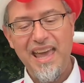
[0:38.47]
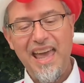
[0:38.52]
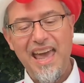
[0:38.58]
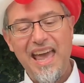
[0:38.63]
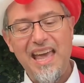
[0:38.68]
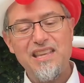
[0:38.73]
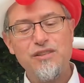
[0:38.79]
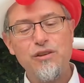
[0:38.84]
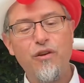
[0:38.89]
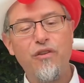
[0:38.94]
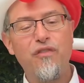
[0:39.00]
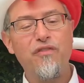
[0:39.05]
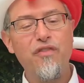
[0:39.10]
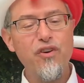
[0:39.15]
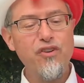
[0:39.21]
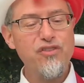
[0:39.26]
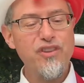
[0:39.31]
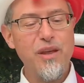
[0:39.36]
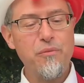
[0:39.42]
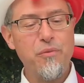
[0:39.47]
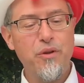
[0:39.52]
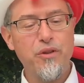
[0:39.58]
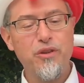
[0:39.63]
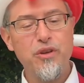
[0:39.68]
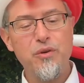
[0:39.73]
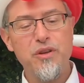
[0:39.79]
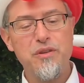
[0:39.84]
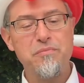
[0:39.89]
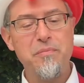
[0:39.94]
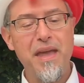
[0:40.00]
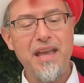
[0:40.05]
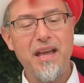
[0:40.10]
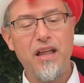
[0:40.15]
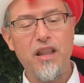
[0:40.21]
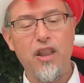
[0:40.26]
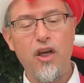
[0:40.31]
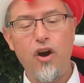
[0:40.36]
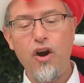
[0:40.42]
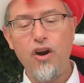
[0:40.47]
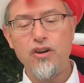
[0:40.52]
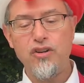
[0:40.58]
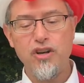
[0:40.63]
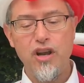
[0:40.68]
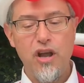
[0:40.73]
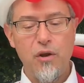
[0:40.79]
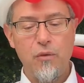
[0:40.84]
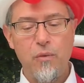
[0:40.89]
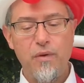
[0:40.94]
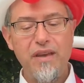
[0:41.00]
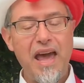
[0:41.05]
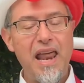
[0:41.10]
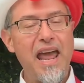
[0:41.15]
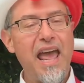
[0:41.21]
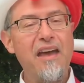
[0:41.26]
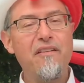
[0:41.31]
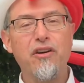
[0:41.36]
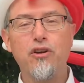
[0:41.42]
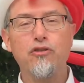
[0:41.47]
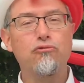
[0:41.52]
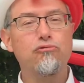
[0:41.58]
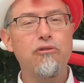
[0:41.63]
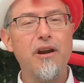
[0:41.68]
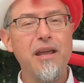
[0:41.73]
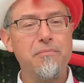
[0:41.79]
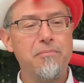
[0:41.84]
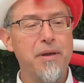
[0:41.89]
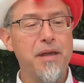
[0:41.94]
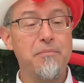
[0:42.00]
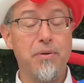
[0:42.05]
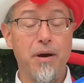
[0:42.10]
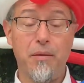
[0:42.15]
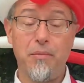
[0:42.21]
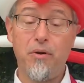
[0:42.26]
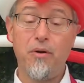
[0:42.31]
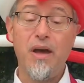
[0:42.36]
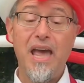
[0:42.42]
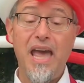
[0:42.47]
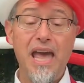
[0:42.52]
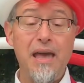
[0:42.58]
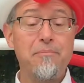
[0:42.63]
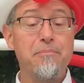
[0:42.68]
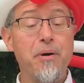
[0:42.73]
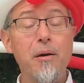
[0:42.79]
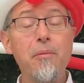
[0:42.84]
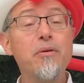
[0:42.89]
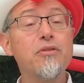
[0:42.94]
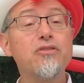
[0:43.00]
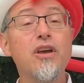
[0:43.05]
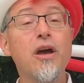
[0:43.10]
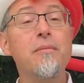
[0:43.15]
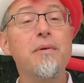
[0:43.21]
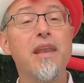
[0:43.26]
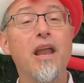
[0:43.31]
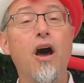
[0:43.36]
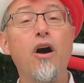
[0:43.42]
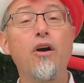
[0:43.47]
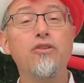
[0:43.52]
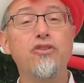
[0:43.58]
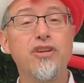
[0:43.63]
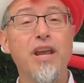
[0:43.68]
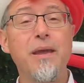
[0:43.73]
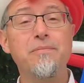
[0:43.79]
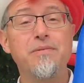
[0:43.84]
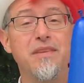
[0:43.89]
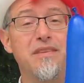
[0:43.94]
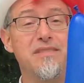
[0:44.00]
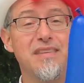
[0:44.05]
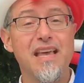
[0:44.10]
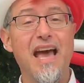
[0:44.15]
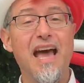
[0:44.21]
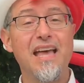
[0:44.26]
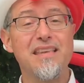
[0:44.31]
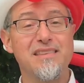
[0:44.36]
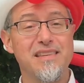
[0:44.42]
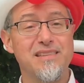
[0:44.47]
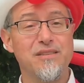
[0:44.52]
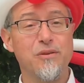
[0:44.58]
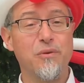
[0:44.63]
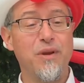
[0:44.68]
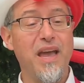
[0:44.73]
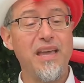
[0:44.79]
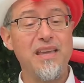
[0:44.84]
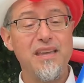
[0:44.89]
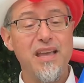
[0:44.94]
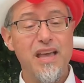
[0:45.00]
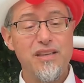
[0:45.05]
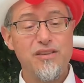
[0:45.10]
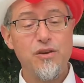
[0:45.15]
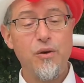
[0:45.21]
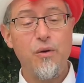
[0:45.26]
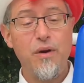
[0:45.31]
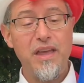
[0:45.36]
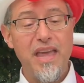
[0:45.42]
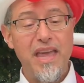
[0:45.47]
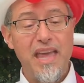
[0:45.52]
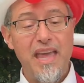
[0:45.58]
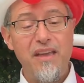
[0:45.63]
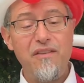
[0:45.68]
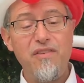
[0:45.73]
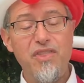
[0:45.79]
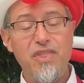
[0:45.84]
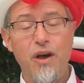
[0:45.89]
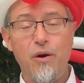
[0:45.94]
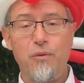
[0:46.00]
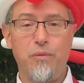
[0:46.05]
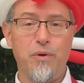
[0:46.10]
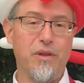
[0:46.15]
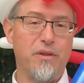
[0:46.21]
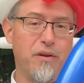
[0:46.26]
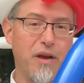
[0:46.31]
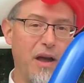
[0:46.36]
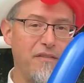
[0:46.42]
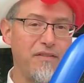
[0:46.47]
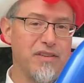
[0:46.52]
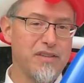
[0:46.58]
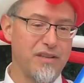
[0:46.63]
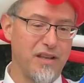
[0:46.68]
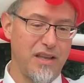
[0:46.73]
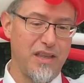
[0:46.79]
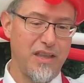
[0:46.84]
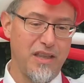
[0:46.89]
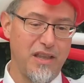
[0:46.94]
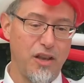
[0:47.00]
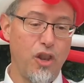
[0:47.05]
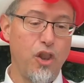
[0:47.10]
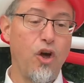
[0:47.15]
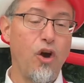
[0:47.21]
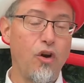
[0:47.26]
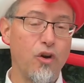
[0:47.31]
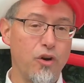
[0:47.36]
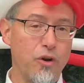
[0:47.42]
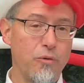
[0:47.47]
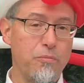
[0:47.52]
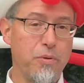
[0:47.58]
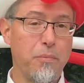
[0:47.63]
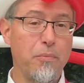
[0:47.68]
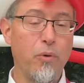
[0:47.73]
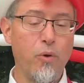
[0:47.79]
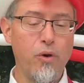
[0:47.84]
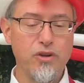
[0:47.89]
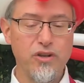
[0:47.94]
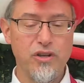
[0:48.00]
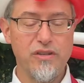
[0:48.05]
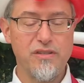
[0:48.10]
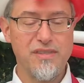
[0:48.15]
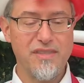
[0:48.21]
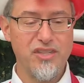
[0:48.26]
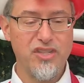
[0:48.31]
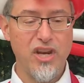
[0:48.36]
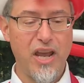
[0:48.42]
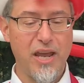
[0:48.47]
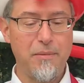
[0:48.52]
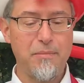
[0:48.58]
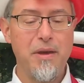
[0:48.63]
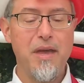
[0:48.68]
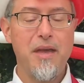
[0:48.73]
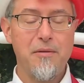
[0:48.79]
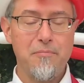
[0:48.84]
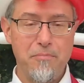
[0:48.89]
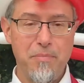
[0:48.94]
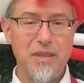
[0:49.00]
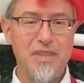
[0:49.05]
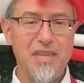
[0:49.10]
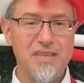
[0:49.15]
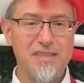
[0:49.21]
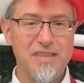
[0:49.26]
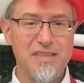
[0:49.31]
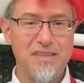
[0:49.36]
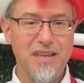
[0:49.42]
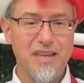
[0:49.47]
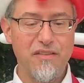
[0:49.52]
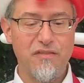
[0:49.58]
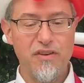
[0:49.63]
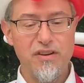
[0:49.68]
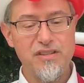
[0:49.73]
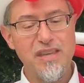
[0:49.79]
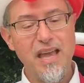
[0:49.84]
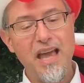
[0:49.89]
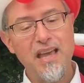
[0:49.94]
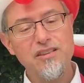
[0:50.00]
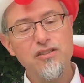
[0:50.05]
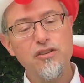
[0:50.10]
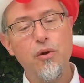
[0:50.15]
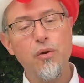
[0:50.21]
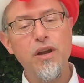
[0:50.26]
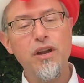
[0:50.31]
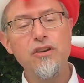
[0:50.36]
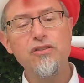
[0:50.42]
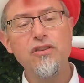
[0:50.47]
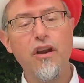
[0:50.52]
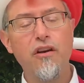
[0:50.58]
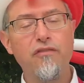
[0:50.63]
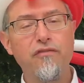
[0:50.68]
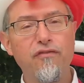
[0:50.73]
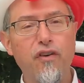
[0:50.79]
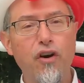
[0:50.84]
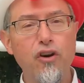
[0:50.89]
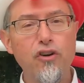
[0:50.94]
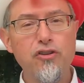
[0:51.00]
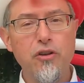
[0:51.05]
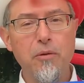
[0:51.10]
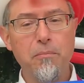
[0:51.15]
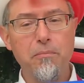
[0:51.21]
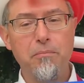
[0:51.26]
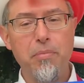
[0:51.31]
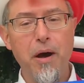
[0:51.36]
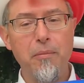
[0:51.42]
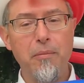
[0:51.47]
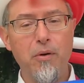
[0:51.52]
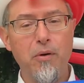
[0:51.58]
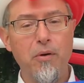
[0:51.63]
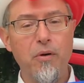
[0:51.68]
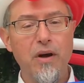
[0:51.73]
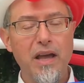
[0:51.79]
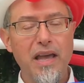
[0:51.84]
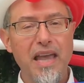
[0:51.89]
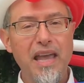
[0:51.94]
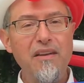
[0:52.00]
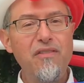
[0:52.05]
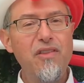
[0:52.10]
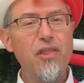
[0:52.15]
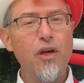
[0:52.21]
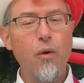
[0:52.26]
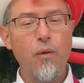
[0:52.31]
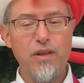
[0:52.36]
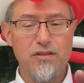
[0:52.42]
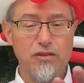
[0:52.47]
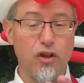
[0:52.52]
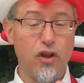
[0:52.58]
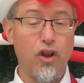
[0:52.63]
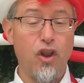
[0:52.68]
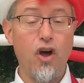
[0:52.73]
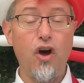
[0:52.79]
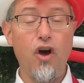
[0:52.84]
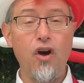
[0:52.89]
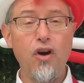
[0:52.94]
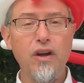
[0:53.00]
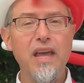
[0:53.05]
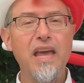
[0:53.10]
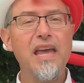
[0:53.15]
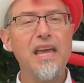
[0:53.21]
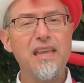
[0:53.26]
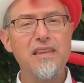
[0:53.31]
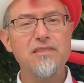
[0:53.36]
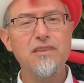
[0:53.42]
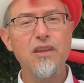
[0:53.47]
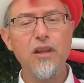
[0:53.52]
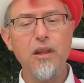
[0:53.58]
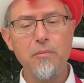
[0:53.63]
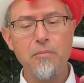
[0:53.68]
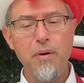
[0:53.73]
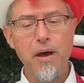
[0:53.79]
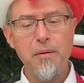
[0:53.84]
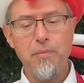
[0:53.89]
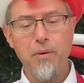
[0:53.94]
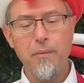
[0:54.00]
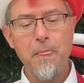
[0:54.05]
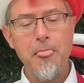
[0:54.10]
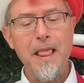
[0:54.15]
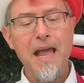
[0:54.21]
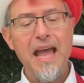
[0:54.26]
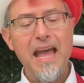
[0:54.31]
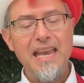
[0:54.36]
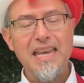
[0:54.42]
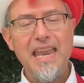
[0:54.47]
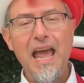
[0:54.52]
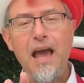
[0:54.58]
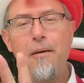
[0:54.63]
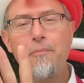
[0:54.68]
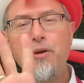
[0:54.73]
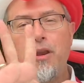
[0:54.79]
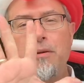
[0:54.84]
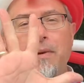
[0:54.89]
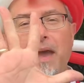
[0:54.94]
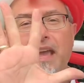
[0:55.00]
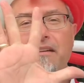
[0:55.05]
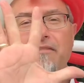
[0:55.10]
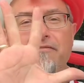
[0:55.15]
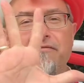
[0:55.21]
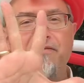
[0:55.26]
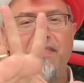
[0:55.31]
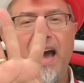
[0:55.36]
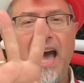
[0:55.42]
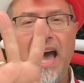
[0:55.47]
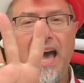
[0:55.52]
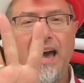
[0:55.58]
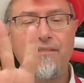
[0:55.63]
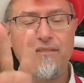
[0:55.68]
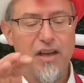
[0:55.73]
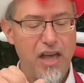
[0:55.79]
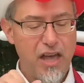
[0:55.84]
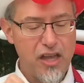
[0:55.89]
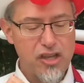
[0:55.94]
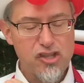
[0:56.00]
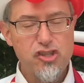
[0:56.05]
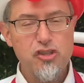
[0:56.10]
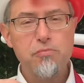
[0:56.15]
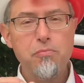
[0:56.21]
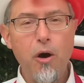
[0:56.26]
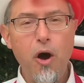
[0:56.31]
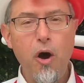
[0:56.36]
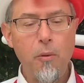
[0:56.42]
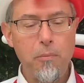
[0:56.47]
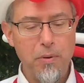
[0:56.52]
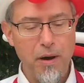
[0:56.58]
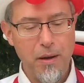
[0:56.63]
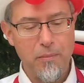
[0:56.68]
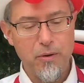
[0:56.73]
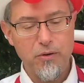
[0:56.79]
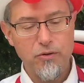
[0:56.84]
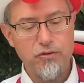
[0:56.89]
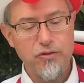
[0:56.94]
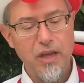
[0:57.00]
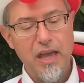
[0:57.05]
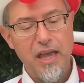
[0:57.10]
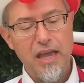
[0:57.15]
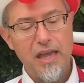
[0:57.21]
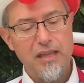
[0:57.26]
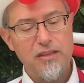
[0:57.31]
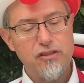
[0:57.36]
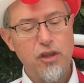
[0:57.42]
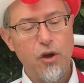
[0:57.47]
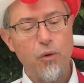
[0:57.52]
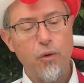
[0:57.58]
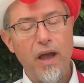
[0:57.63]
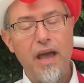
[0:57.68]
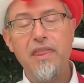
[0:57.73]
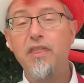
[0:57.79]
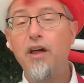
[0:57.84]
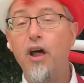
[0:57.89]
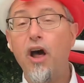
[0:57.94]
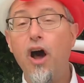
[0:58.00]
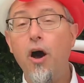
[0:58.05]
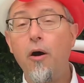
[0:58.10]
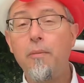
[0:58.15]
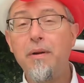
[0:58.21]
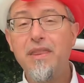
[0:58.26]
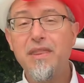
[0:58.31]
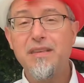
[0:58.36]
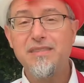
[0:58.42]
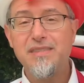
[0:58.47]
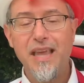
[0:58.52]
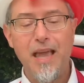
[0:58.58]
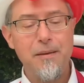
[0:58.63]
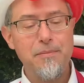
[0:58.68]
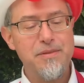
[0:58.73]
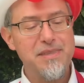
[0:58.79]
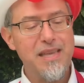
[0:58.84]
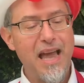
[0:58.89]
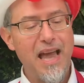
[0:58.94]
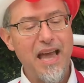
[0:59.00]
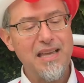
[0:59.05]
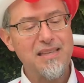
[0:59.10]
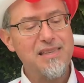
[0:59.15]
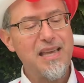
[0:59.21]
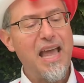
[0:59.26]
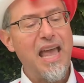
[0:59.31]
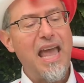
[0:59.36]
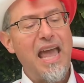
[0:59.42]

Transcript: And so the first thing we'll do is make a large, we got to have a great big bubble, and bubbles come in all shapes and sizes, okay? So even though, well, obviously longer proportions shape, but this is a different size. So here's our first bubble. Even though it's long, it's still a bubble. Now I'm going to make 5 small bubbles, and they'll all be the same size.